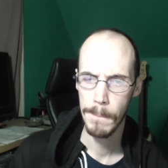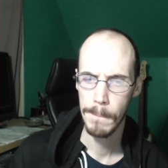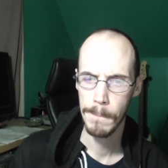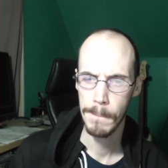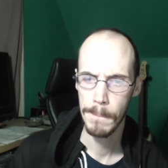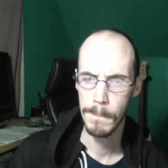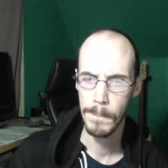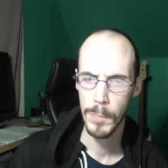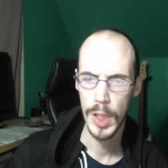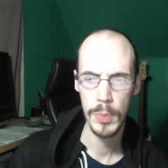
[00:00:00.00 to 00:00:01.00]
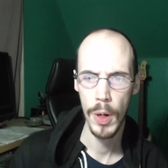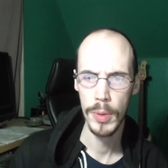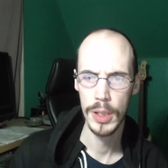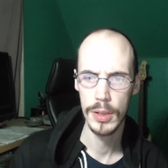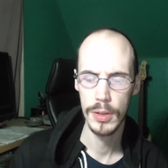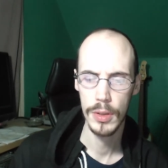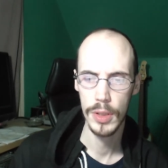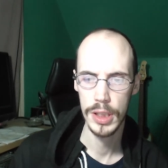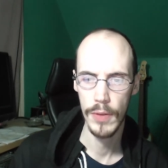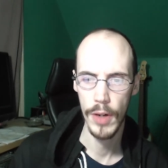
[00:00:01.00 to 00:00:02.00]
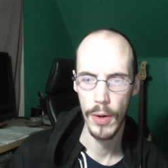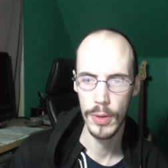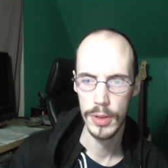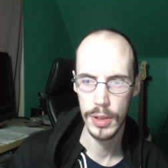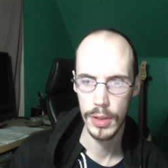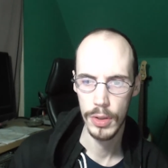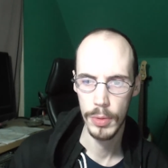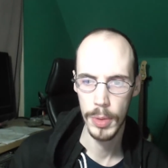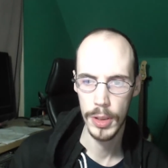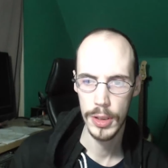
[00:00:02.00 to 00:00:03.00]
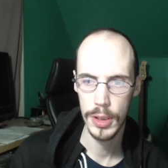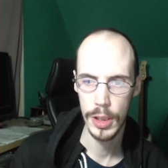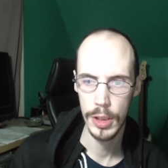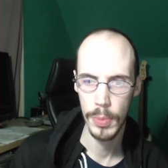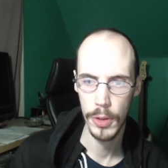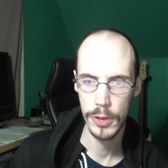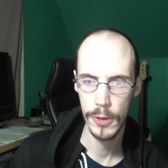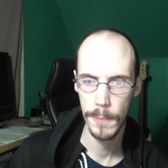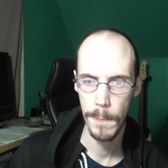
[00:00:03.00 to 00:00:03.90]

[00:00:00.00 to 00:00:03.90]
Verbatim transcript: It's probably 37 hours and 30 minutes since departure.